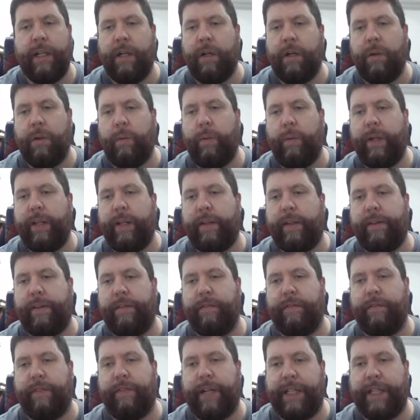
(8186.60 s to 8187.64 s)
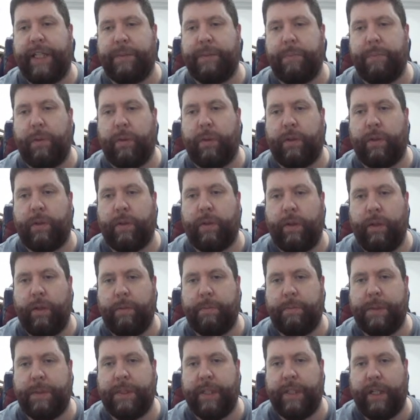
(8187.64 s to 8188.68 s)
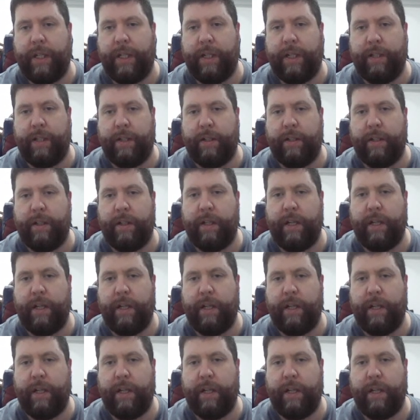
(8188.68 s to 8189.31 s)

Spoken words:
with Facebook groups and